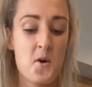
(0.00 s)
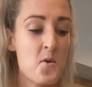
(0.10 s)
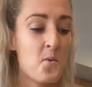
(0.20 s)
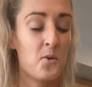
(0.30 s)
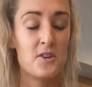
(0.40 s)

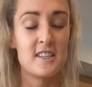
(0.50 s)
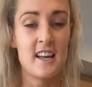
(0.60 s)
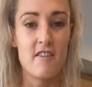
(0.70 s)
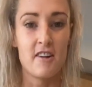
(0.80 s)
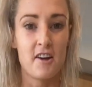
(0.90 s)
We'll just
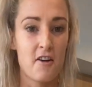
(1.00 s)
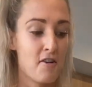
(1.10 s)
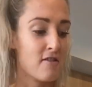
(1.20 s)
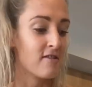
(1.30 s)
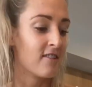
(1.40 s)
have a
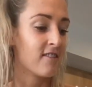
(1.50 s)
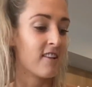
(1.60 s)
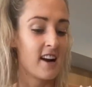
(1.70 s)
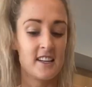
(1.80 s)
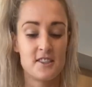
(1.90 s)
go.
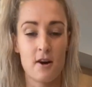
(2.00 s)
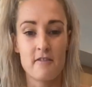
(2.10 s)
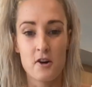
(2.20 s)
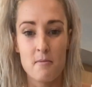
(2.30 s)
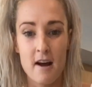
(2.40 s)
Alrighty, so
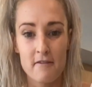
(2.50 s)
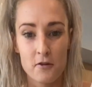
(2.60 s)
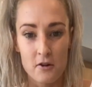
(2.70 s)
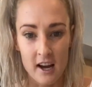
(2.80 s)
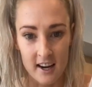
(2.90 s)
I've got my
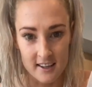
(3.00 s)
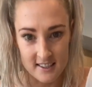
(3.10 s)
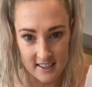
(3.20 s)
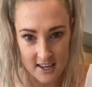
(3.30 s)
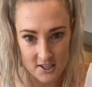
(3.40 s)
4
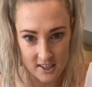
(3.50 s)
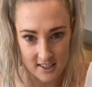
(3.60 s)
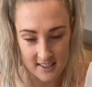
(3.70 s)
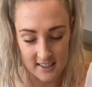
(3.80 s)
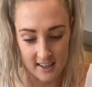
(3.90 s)
colors, as you
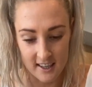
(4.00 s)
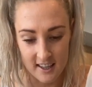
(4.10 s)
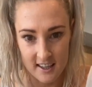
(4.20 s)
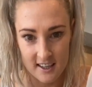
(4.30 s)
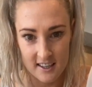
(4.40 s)
can
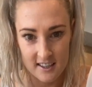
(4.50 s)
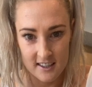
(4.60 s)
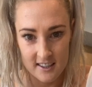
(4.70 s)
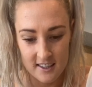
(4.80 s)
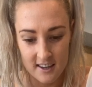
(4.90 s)
see.
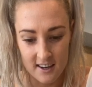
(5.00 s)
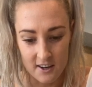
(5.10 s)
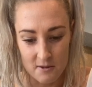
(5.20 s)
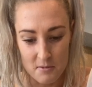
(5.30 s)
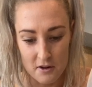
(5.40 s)

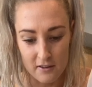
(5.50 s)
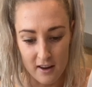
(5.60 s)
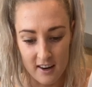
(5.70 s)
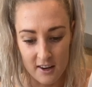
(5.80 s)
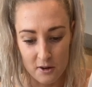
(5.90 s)
I'll move it
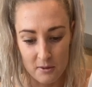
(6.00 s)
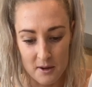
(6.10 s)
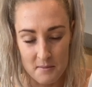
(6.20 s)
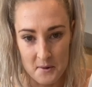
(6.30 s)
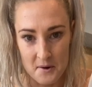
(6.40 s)
a little
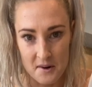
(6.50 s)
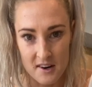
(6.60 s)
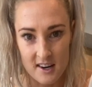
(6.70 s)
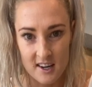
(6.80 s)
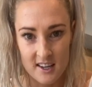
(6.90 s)
bit more.